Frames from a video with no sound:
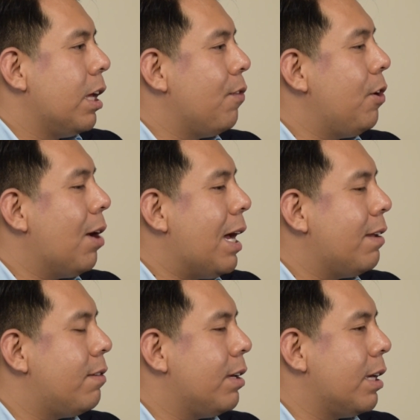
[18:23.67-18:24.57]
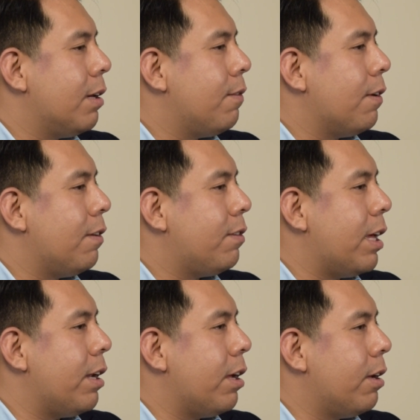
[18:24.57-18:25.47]
If you had to give a
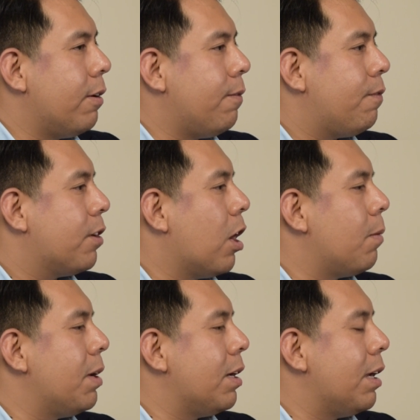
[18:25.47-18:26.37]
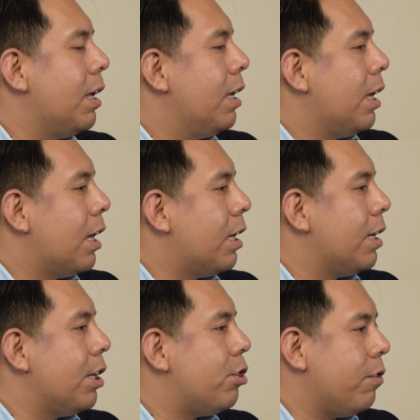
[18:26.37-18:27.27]
set of common uh,
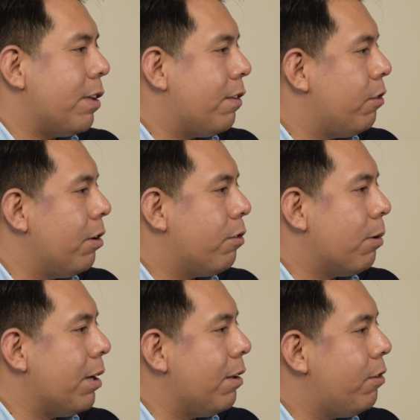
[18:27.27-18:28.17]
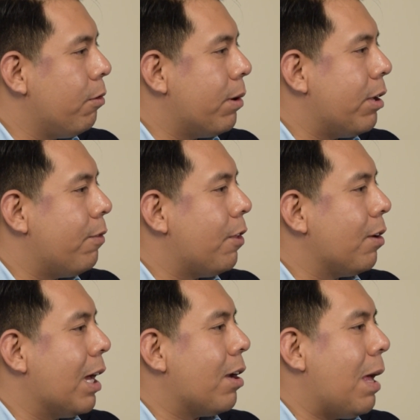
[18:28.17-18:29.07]
issues that students run into when they're
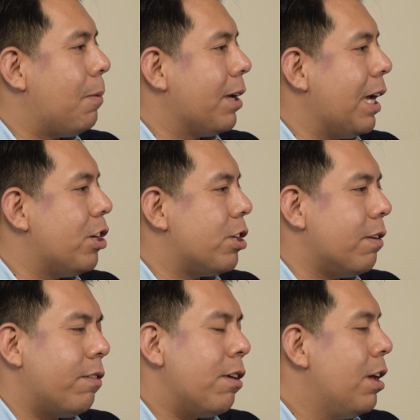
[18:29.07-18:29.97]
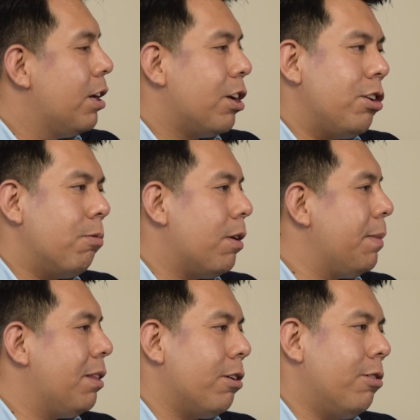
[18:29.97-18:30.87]
filling out applications. Mm-hmm. Could you run
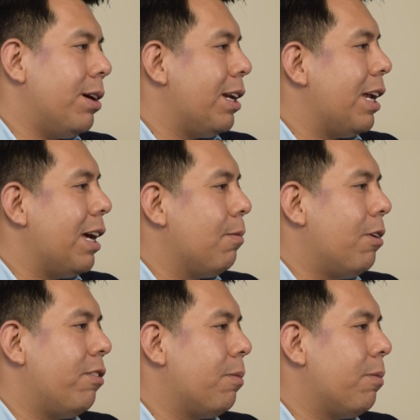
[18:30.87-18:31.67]
me through it? And oh, what are oh,